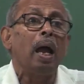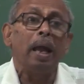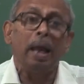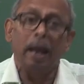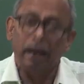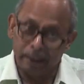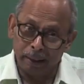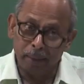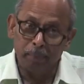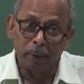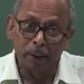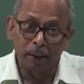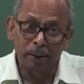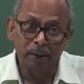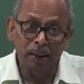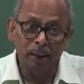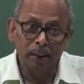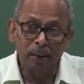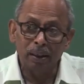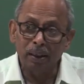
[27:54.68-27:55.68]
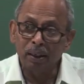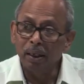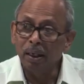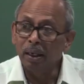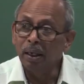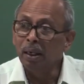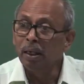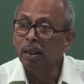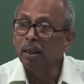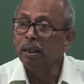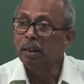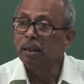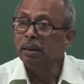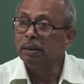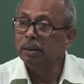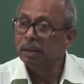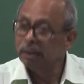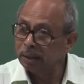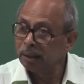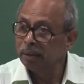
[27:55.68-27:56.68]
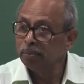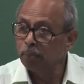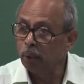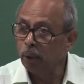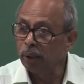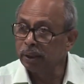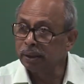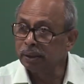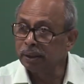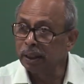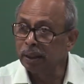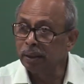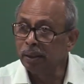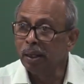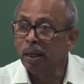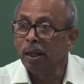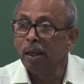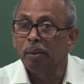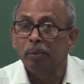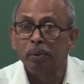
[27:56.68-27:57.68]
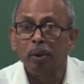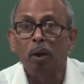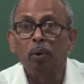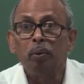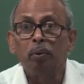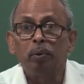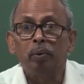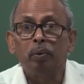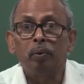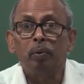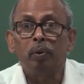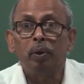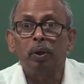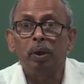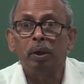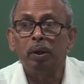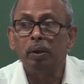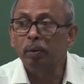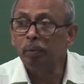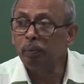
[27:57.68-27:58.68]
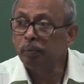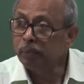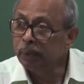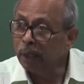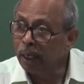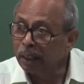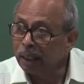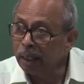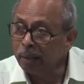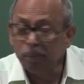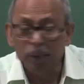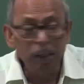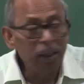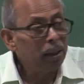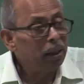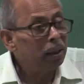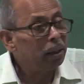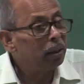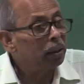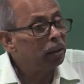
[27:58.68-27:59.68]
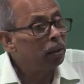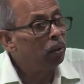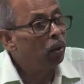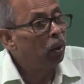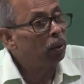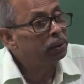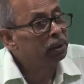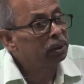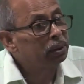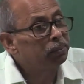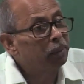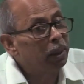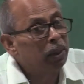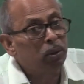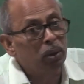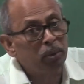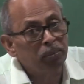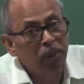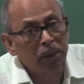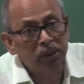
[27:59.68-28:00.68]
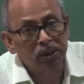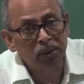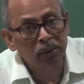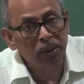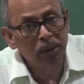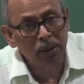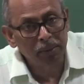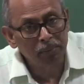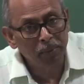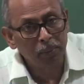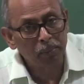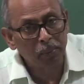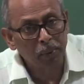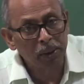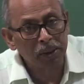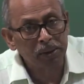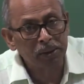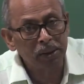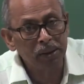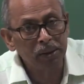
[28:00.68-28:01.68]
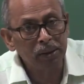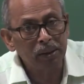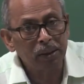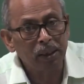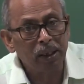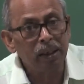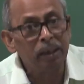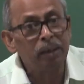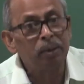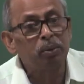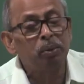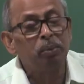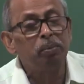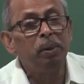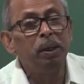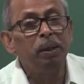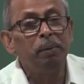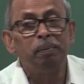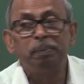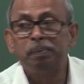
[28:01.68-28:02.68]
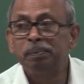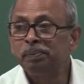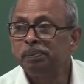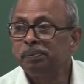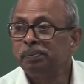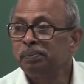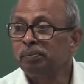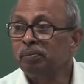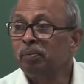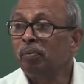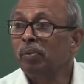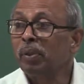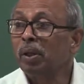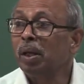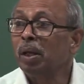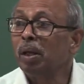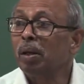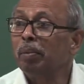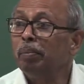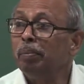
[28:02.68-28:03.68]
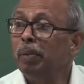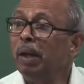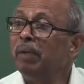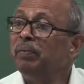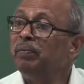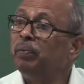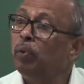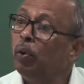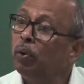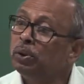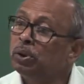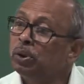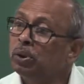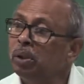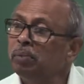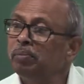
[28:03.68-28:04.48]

air temperature, these are important things. Now, there can be losses by convection and evaporation, and it could be by forced